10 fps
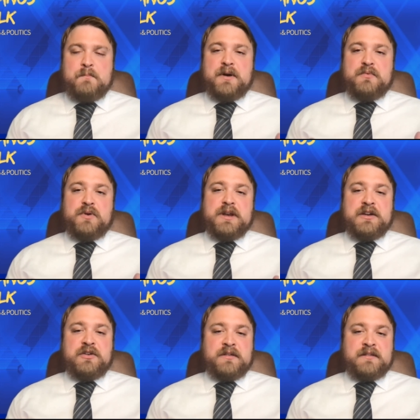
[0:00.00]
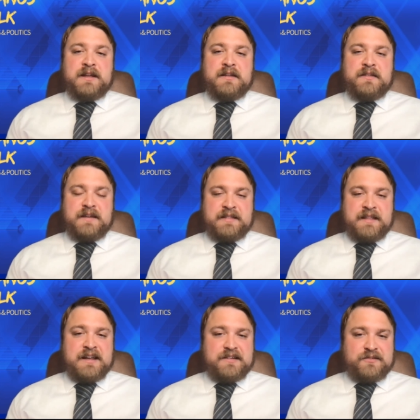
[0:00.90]
But what he could tell us at
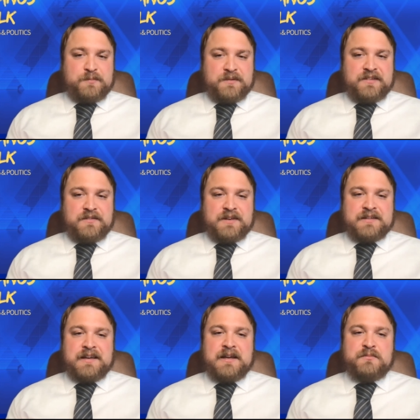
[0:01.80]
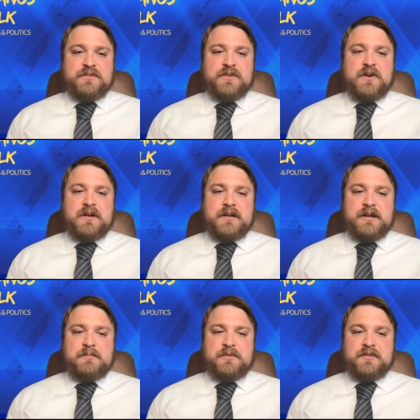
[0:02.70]
that specific time was hard
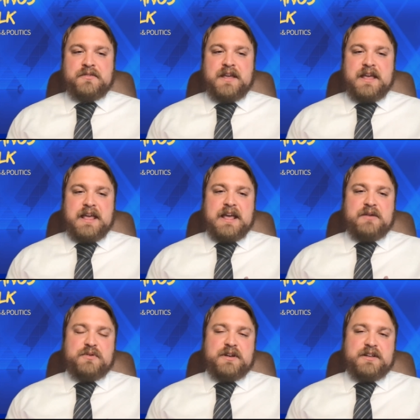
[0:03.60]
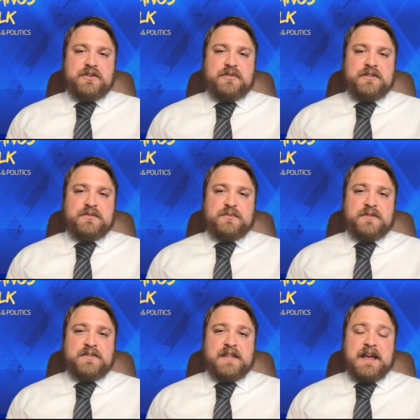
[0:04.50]
numbers. And what he told us
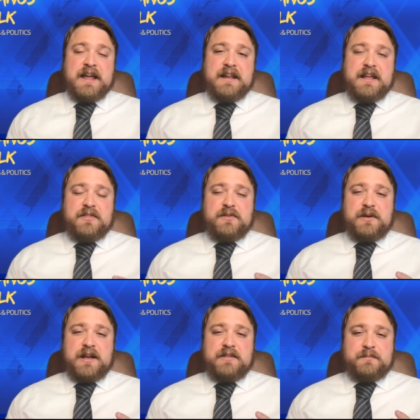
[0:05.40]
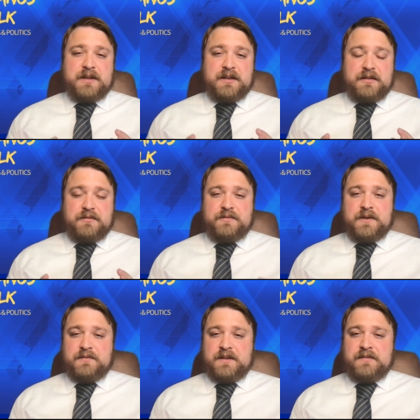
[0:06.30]
was that there have been
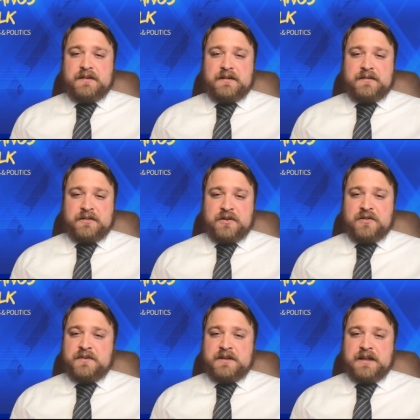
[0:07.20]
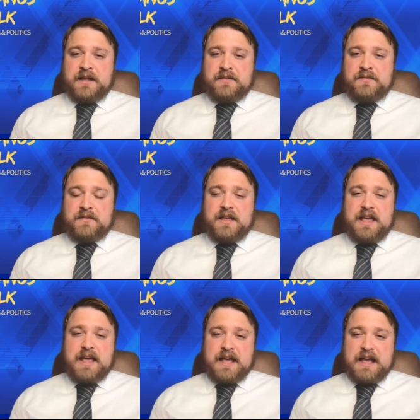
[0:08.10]
56 COVID deaths
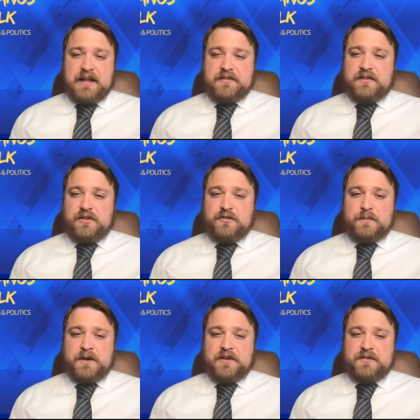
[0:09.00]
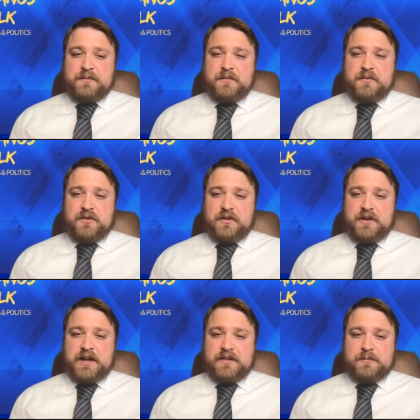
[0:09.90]
at the Los Banos
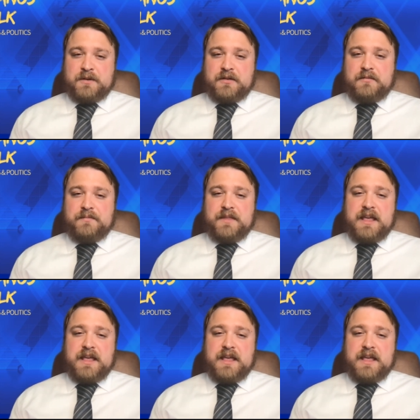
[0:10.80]
Memorial Hospital.